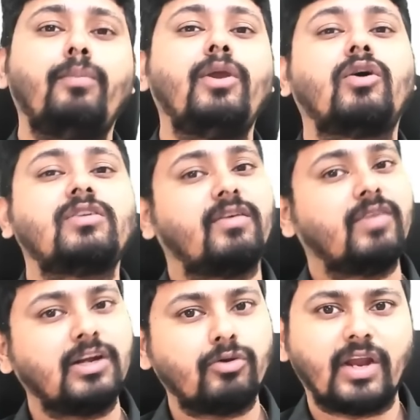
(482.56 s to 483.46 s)
beyond
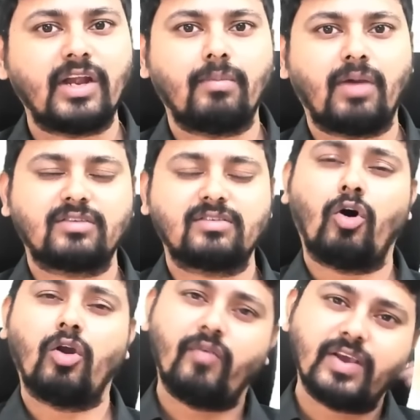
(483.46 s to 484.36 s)
70 to 80 marks.
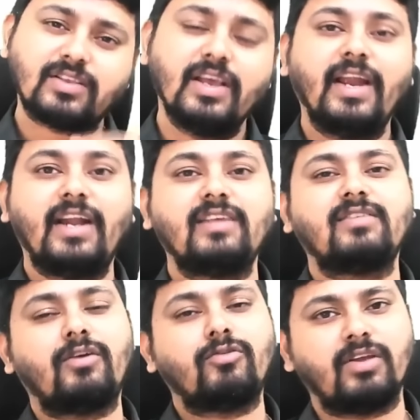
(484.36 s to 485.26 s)
Always it is
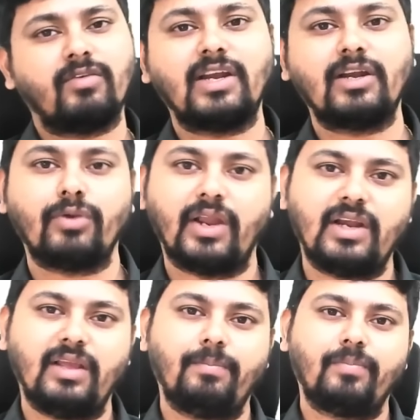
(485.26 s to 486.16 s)
around 70 to
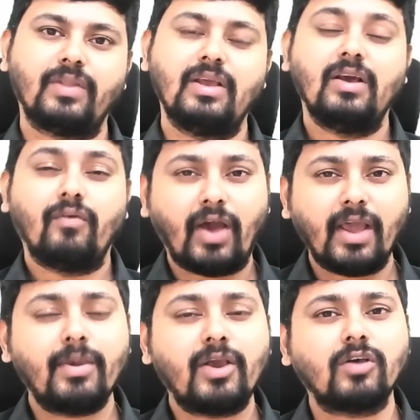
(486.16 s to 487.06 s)
80. Why?
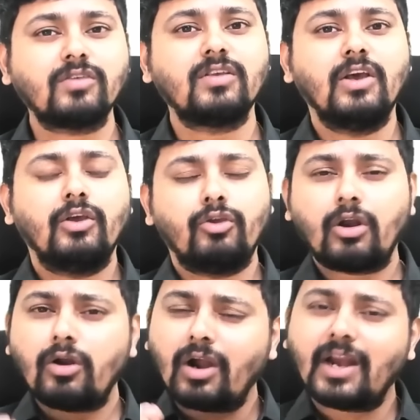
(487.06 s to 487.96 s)
Because you're
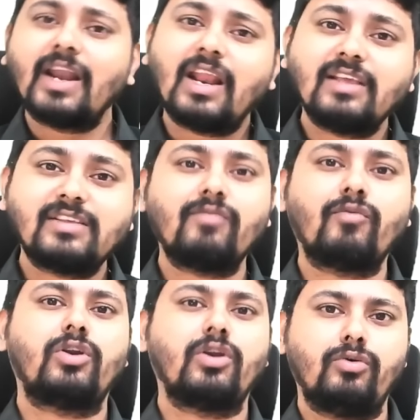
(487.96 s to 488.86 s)
not analyzing
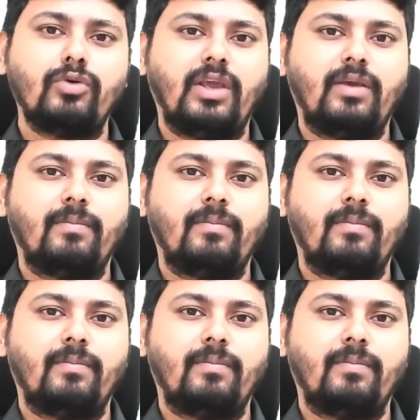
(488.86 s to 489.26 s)
what you're doing.